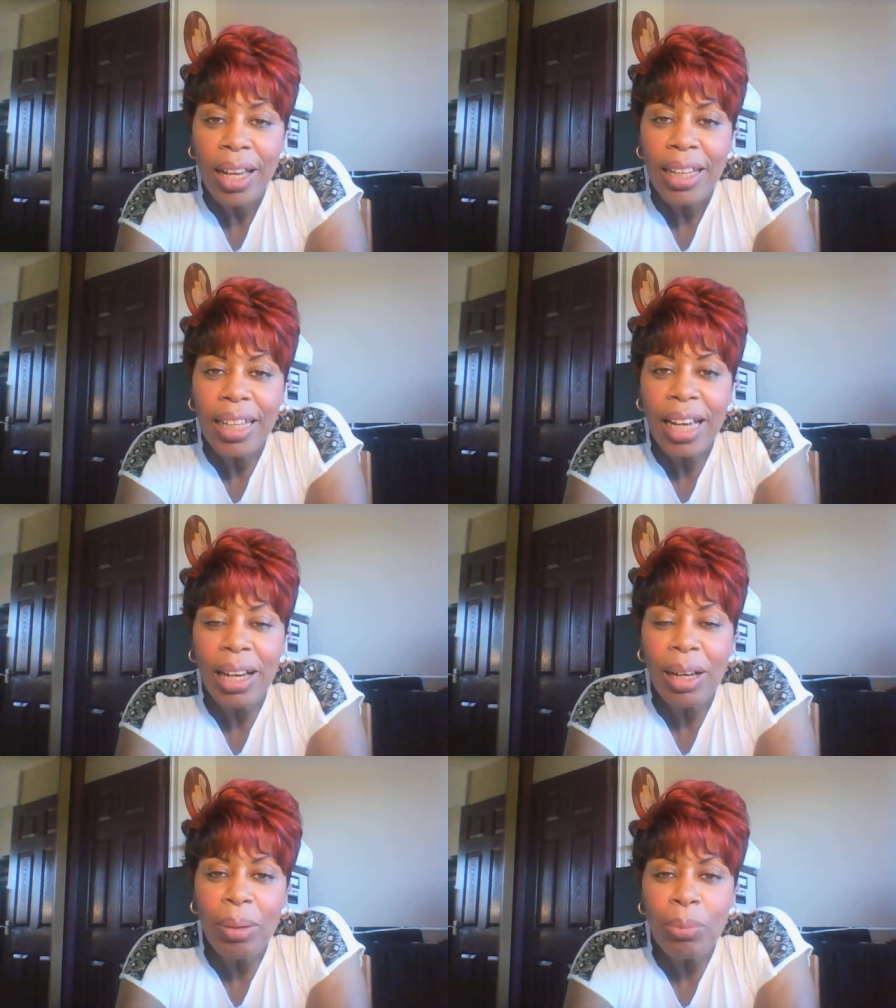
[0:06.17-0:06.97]

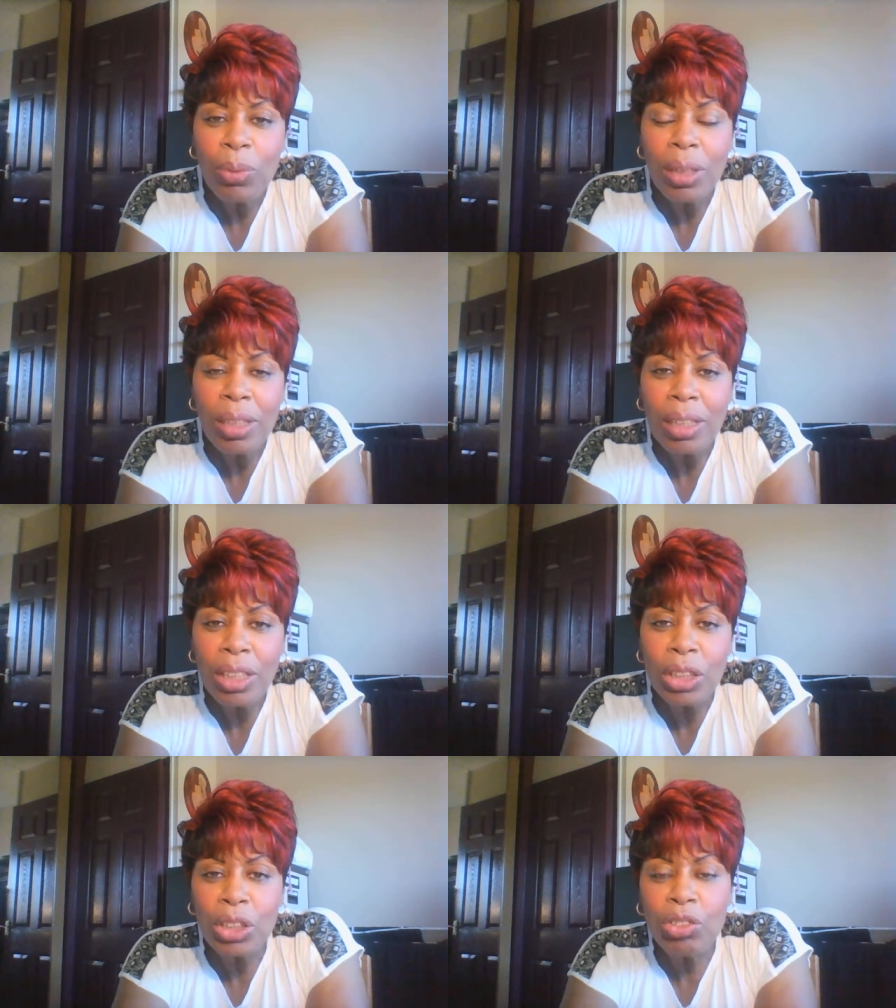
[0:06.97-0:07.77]
Yeah, I'm
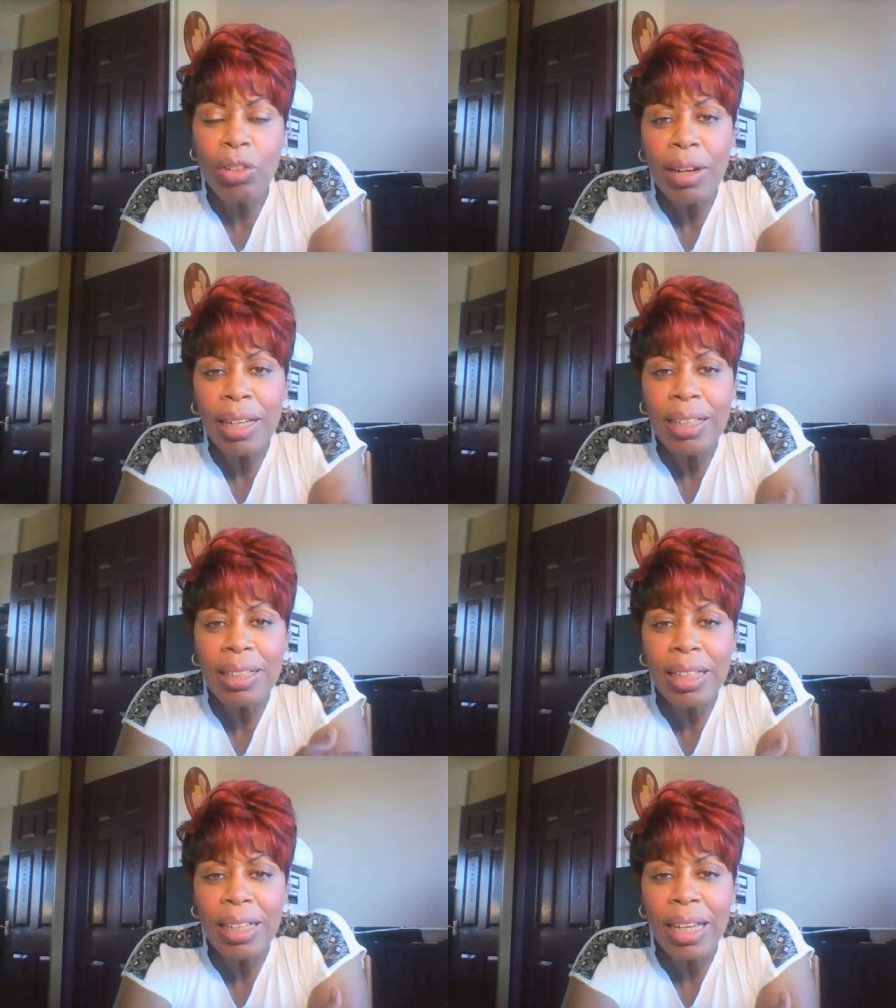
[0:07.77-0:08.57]
going to try
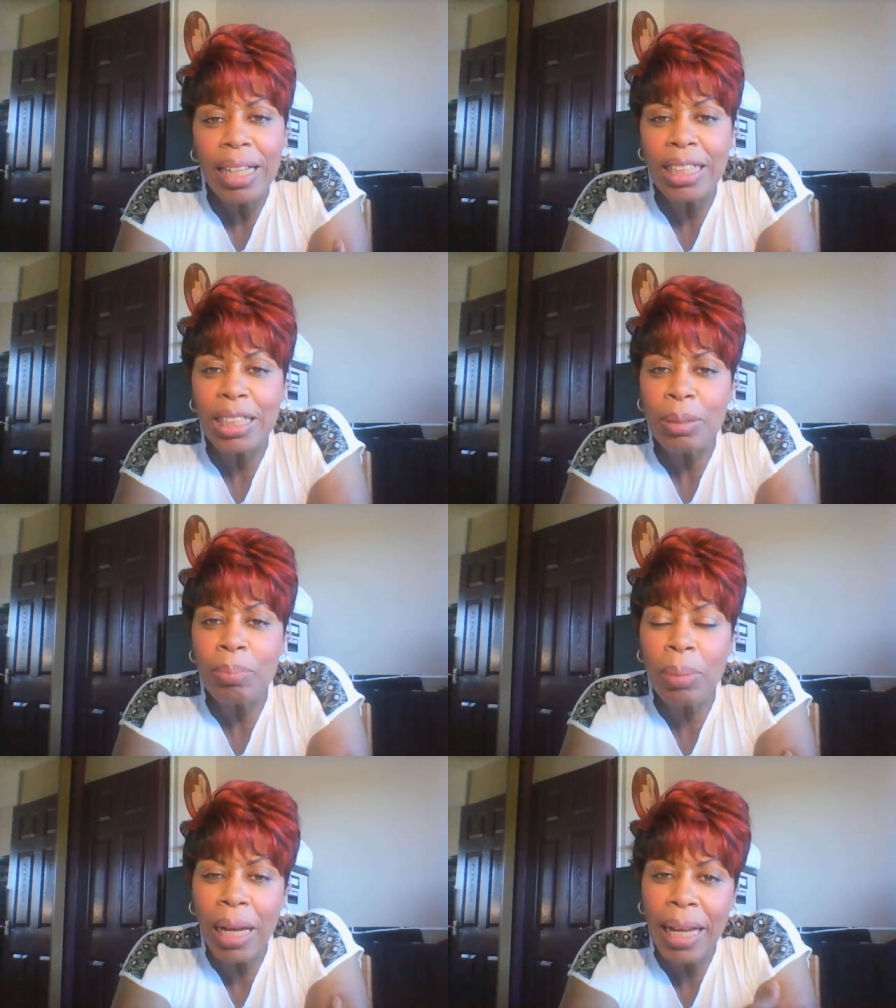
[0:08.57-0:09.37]
and
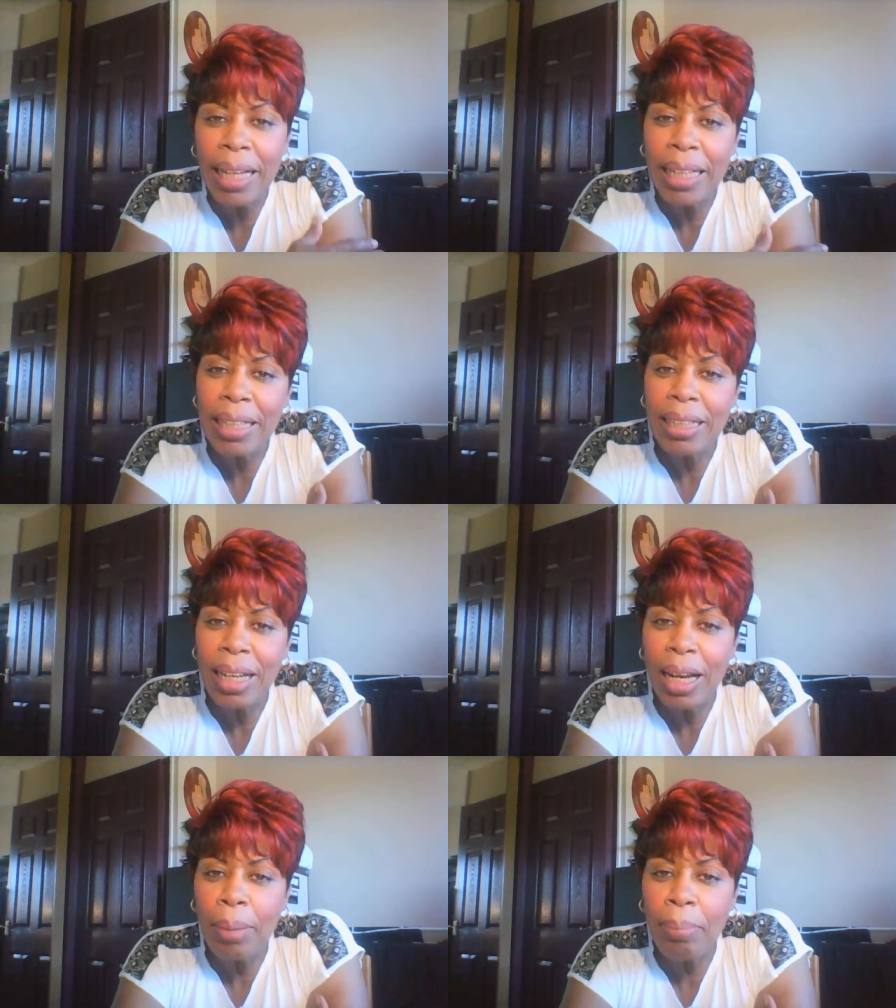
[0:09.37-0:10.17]
explain
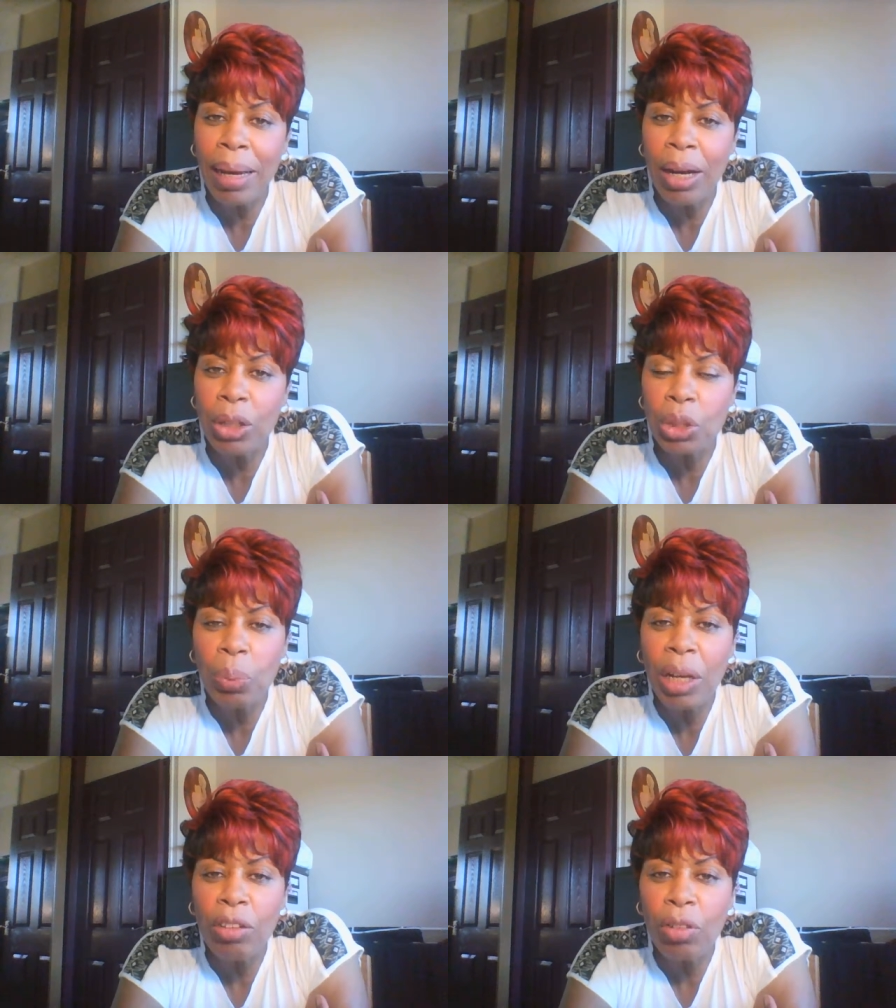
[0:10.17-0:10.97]
about
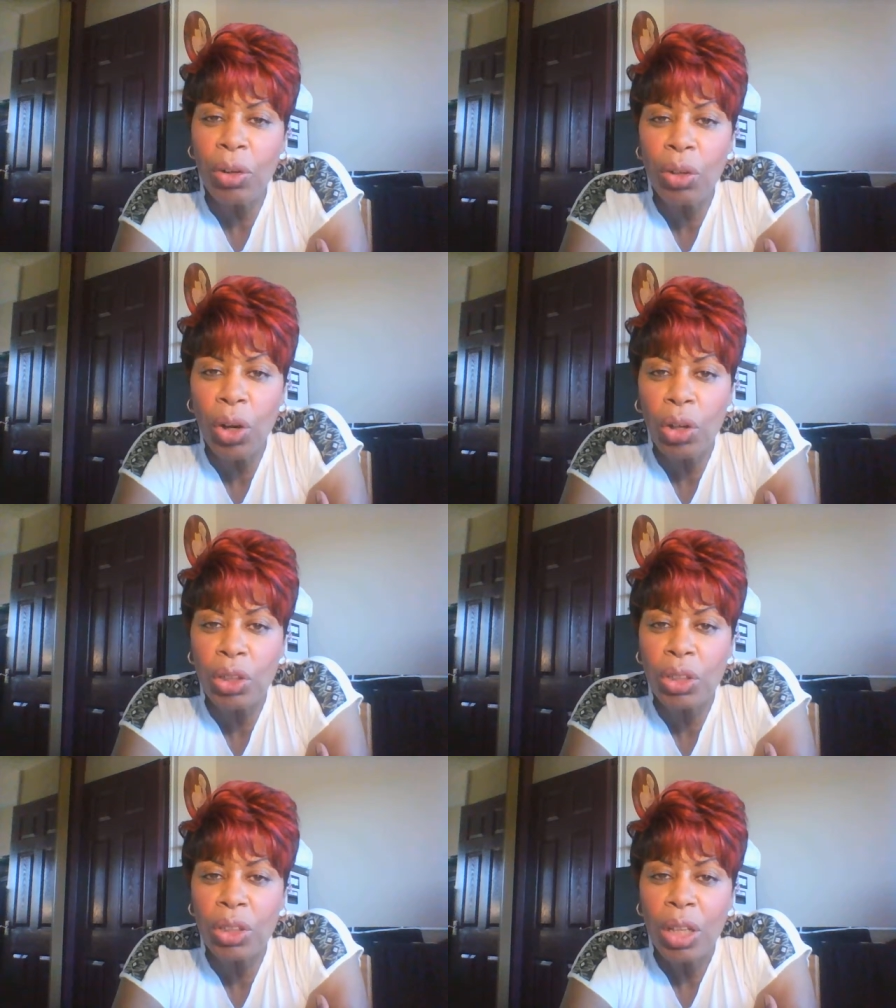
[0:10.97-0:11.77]
whether or
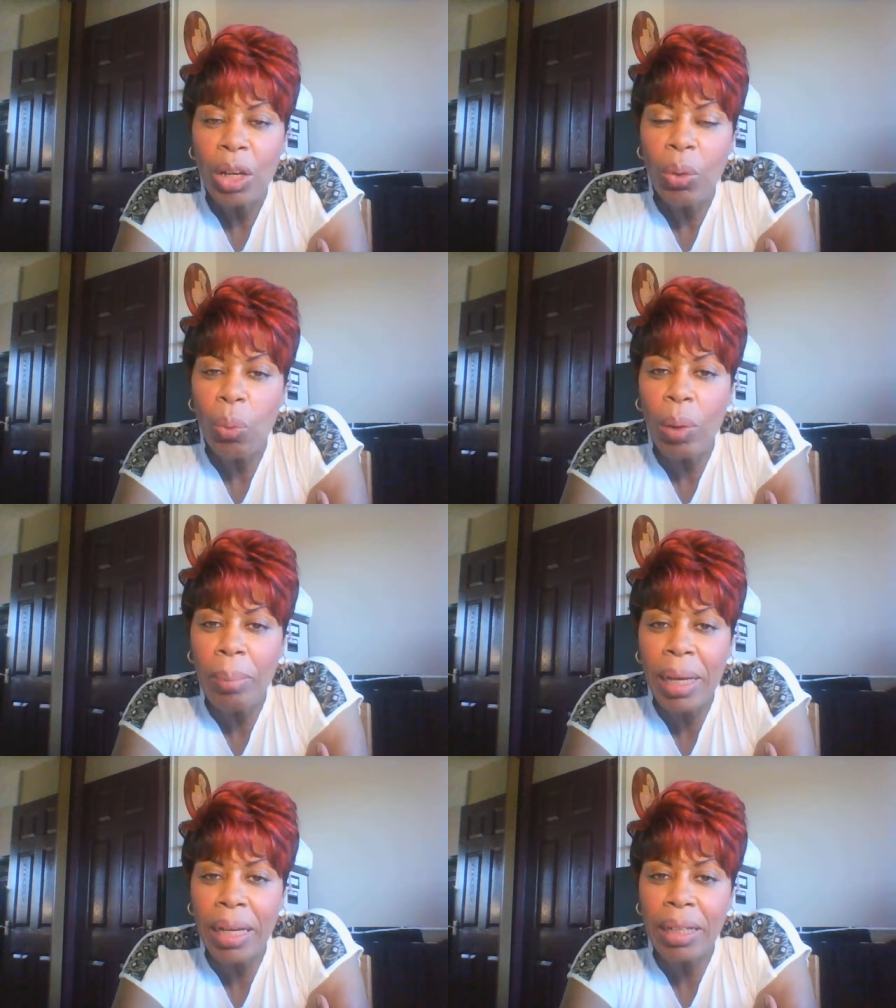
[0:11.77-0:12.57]
not
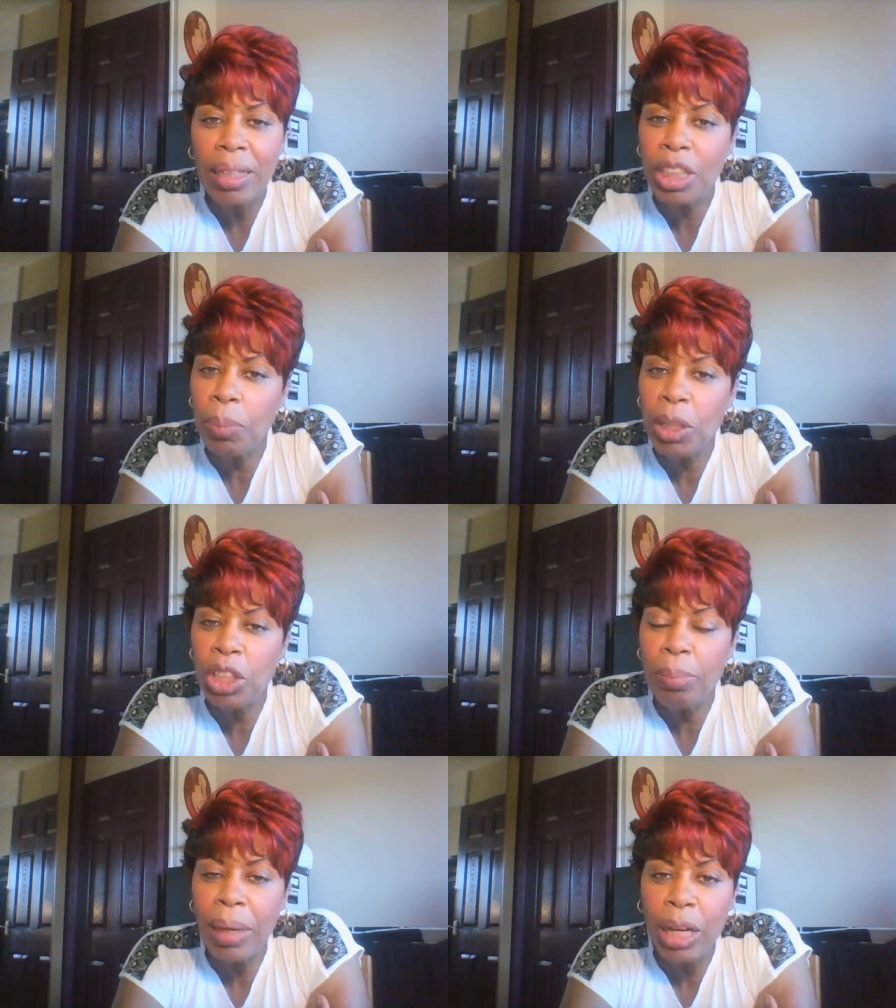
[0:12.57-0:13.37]
women,
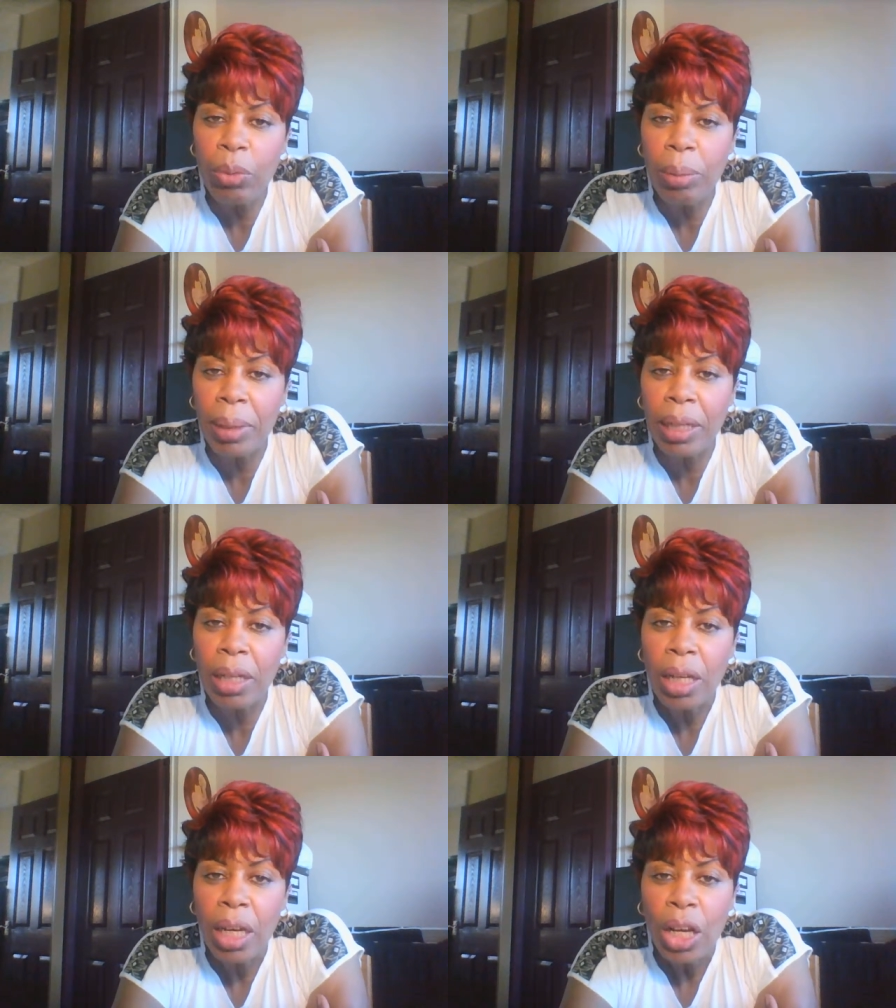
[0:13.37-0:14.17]
especially black women,
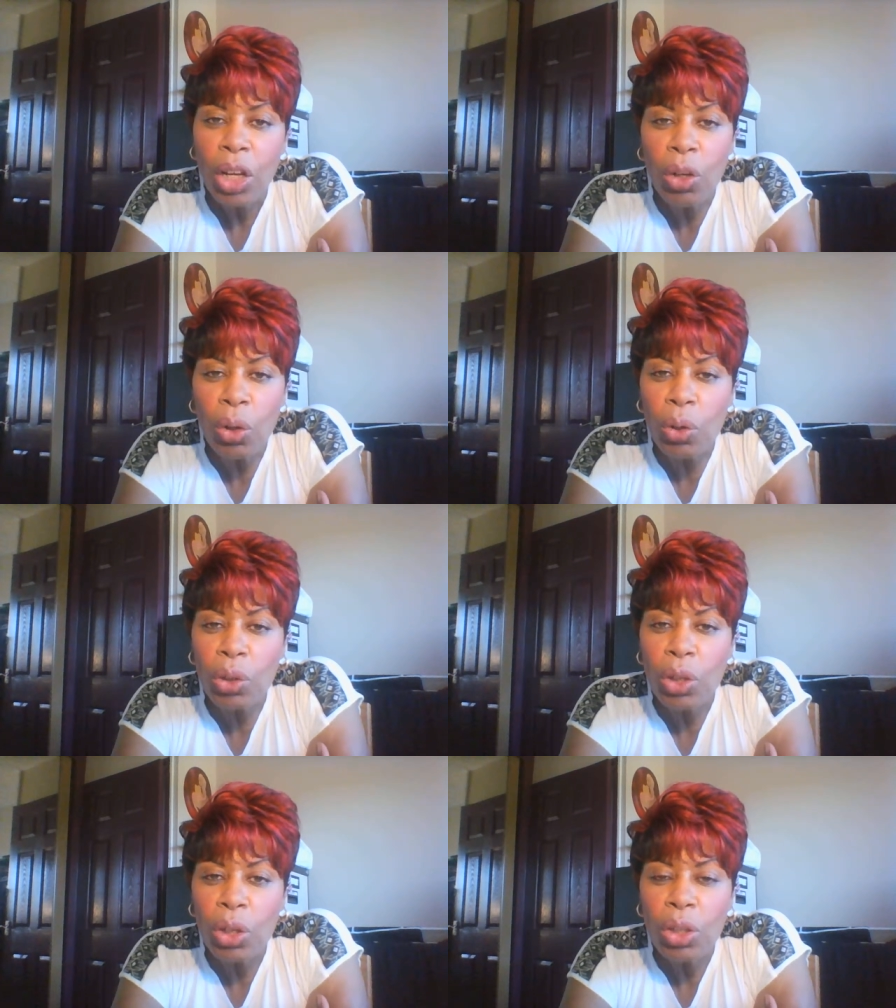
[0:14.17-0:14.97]

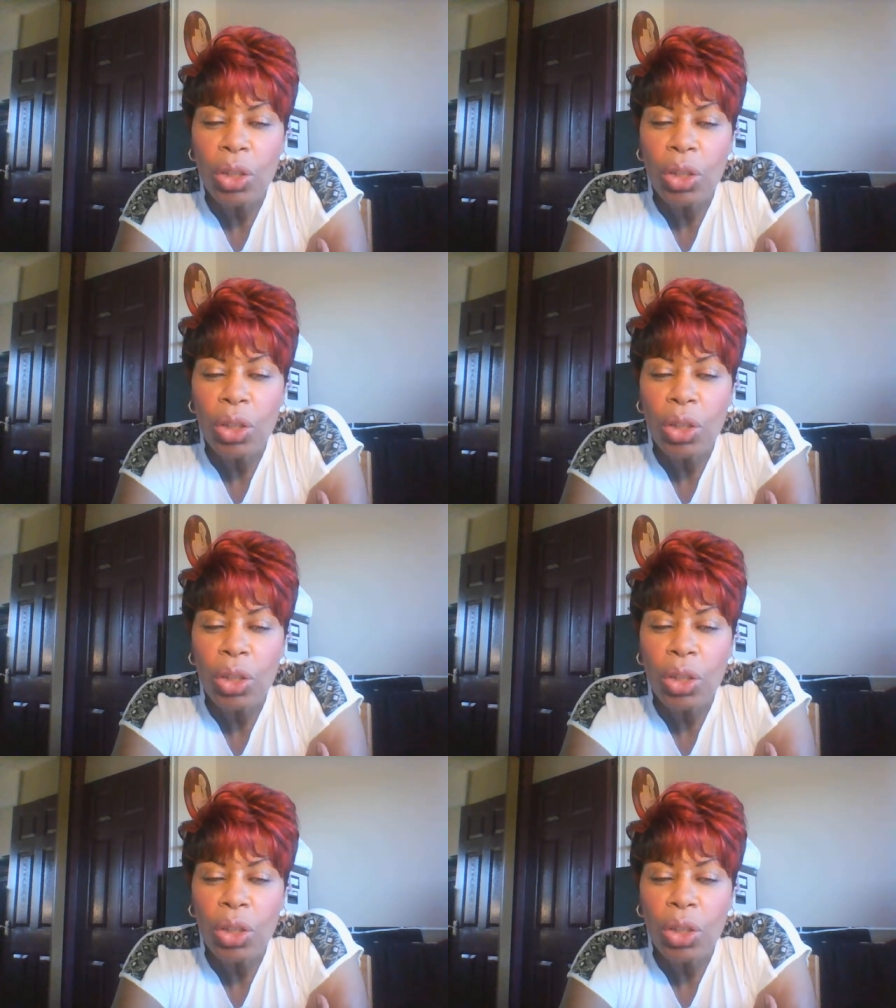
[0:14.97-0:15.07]
look